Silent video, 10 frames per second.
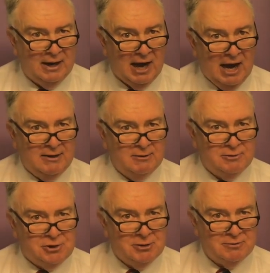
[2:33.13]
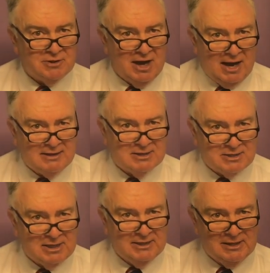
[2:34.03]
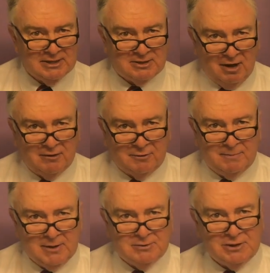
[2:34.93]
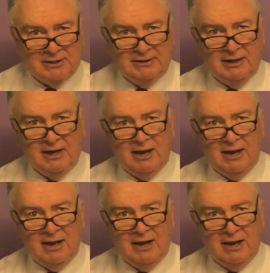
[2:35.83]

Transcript: and you choose not to send this contribution,